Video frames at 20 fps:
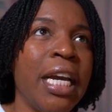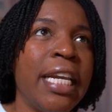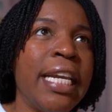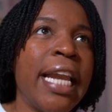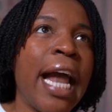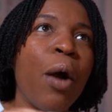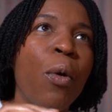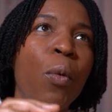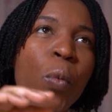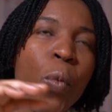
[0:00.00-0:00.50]

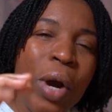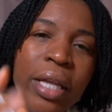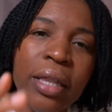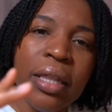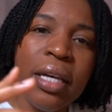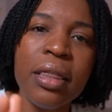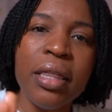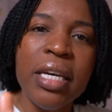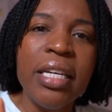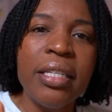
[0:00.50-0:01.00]
Now, with
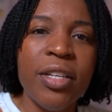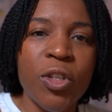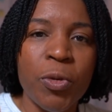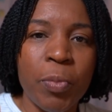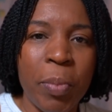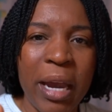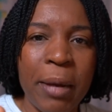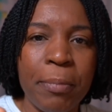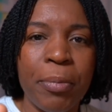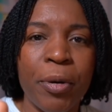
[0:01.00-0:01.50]
a thesis
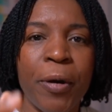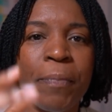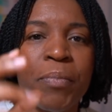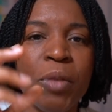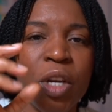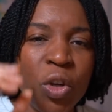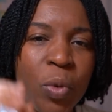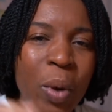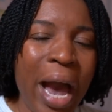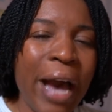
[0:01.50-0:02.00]
paper,
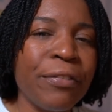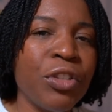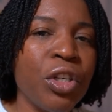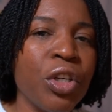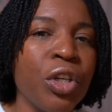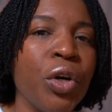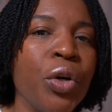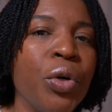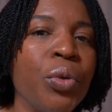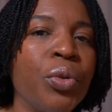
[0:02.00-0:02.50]
you have to
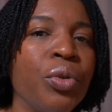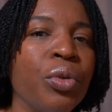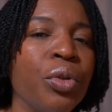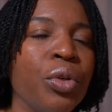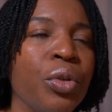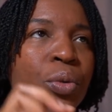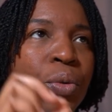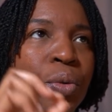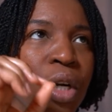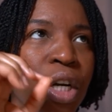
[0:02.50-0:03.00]
go
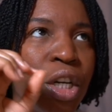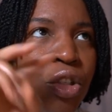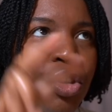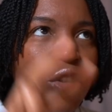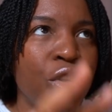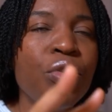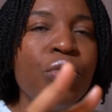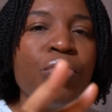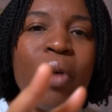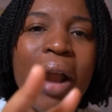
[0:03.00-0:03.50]
through
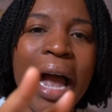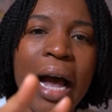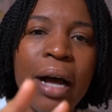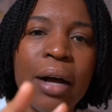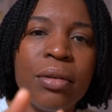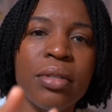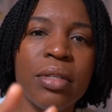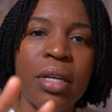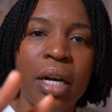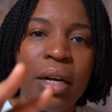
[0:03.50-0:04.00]
2
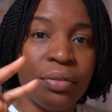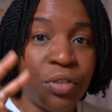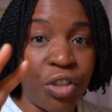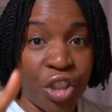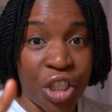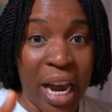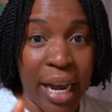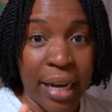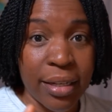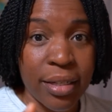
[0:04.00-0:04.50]
rounds of
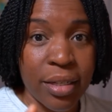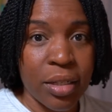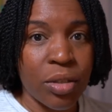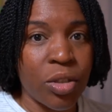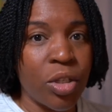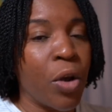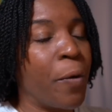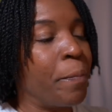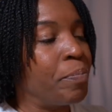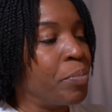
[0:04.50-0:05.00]
checks.
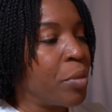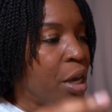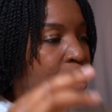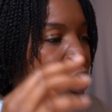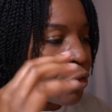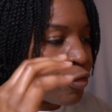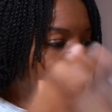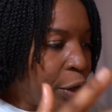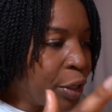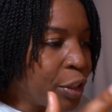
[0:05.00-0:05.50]
So the
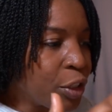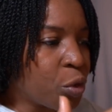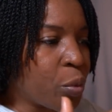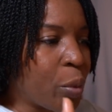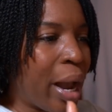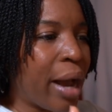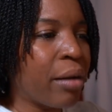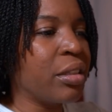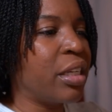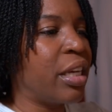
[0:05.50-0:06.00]
first
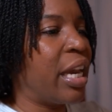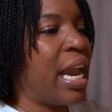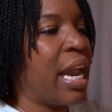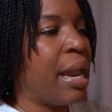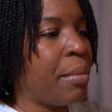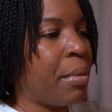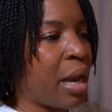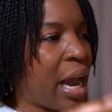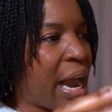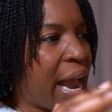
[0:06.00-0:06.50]
round
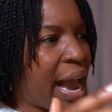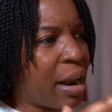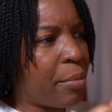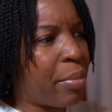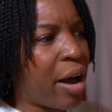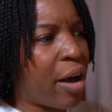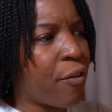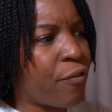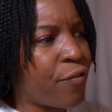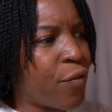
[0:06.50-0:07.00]
came and I had
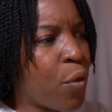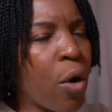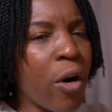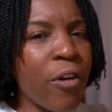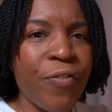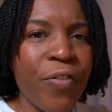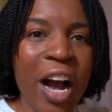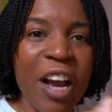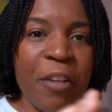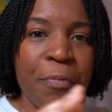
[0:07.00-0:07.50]
about 4
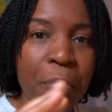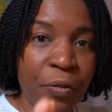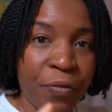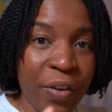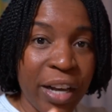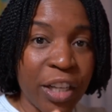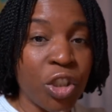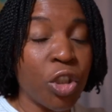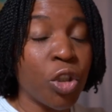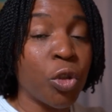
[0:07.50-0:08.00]
or 5
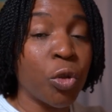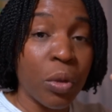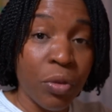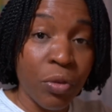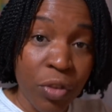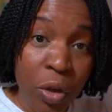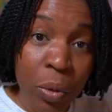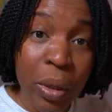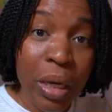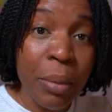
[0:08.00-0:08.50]
professors
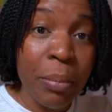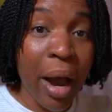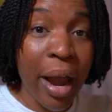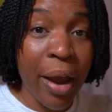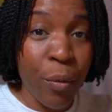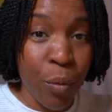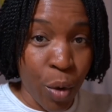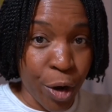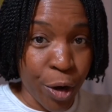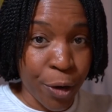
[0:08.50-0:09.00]
reviewing my
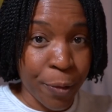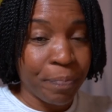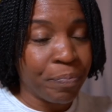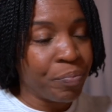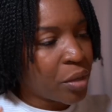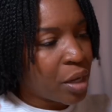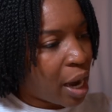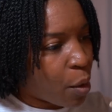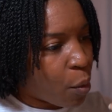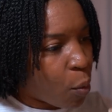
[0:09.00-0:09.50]
work.
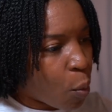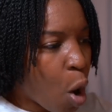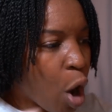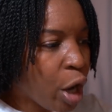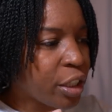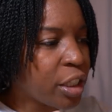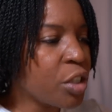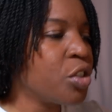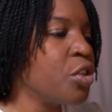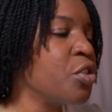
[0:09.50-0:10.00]
I
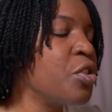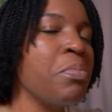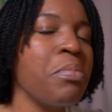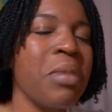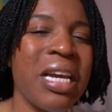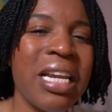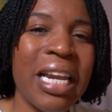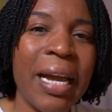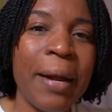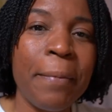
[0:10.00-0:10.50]
walked into the
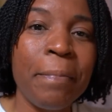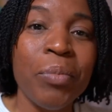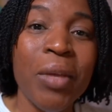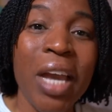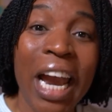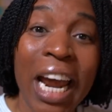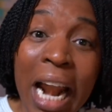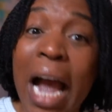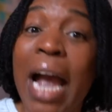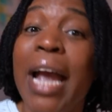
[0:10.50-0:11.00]
meeting
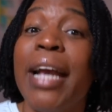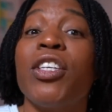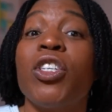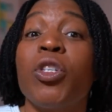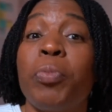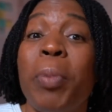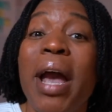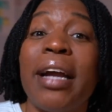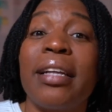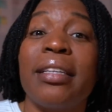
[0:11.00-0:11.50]
and I
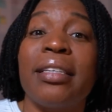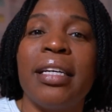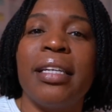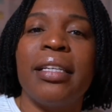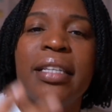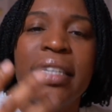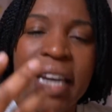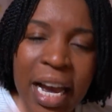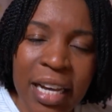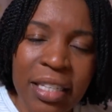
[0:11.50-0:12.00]

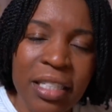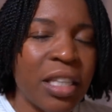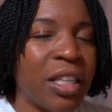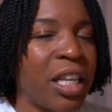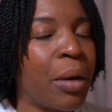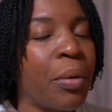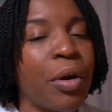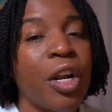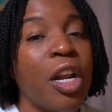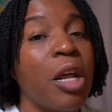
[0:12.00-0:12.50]
expected, yes, that
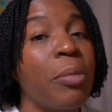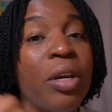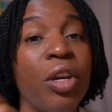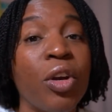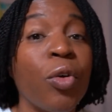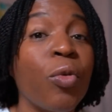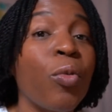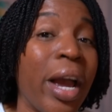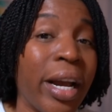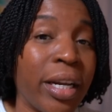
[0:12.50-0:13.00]
there were going to be
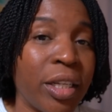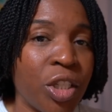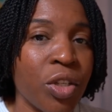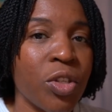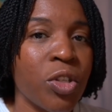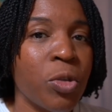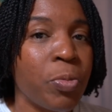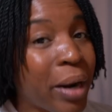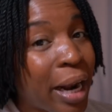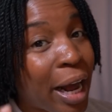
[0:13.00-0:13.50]

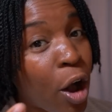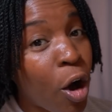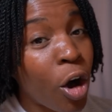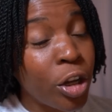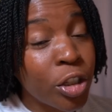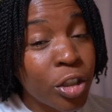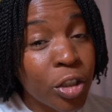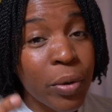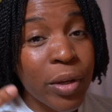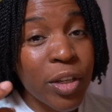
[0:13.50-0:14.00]
corrections, but I
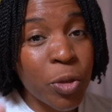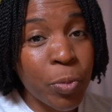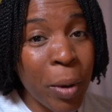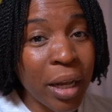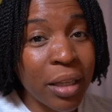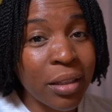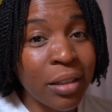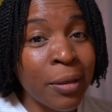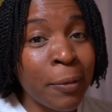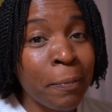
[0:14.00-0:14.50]
also
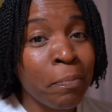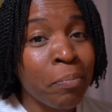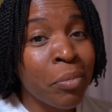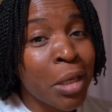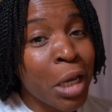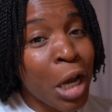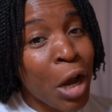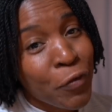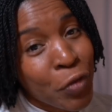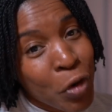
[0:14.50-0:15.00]
expected
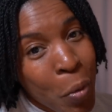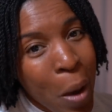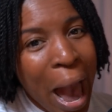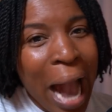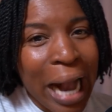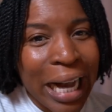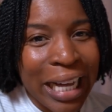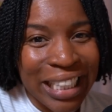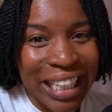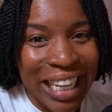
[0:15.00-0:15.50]
a few
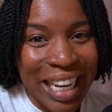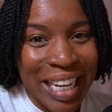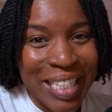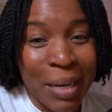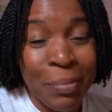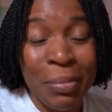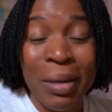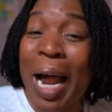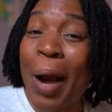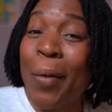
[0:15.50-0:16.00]
accolades. I
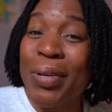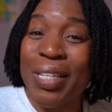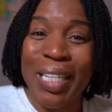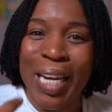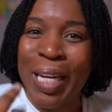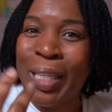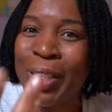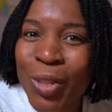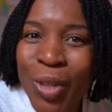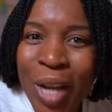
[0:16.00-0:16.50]
mean, I was an
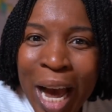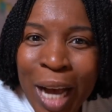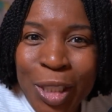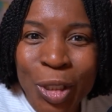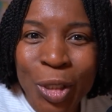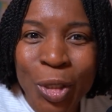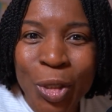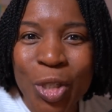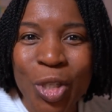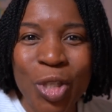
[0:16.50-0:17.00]

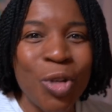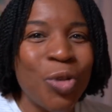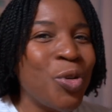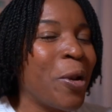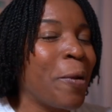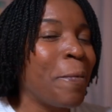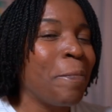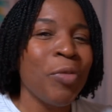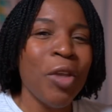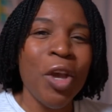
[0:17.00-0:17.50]
international
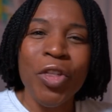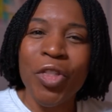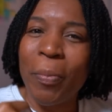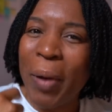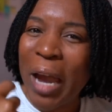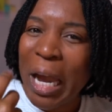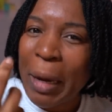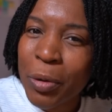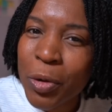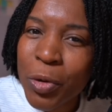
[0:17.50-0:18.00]
student. The
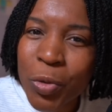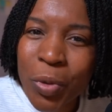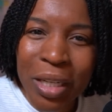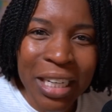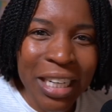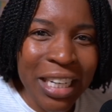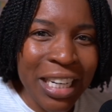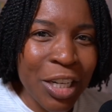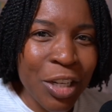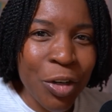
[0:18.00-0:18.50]
paper was
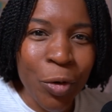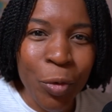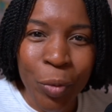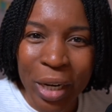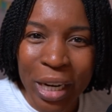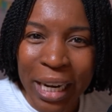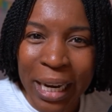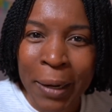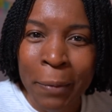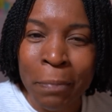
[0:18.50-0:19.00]
written in
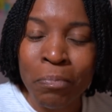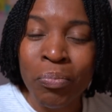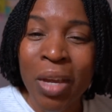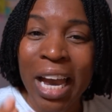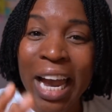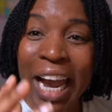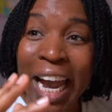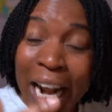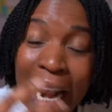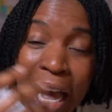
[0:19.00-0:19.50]
Korean
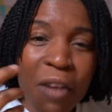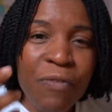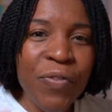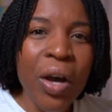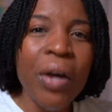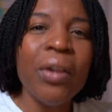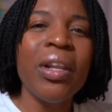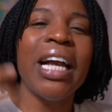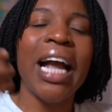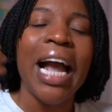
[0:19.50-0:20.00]
and I
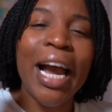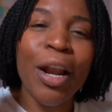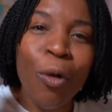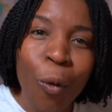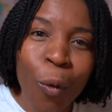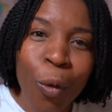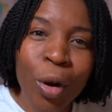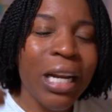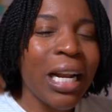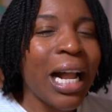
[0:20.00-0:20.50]
felt like I had
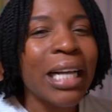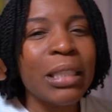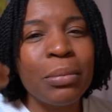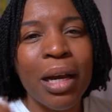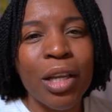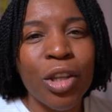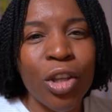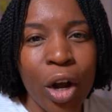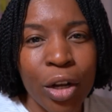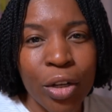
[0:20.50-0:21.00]
organized
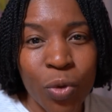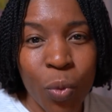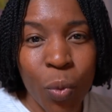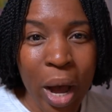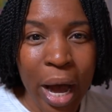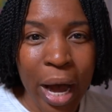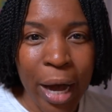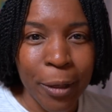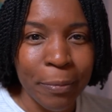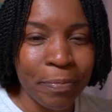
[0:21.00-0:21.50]
my thoughts
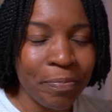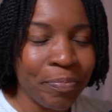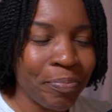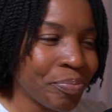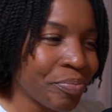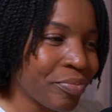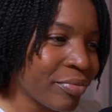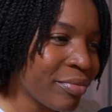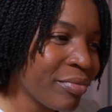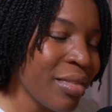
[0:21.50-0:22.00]
well.
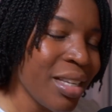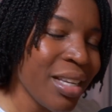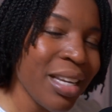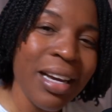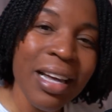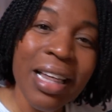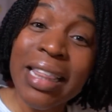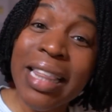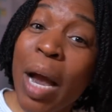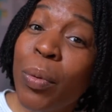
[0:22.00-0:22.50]

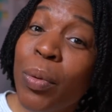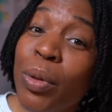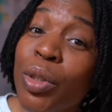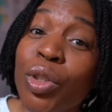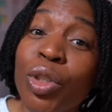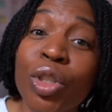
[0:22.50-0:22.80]
That was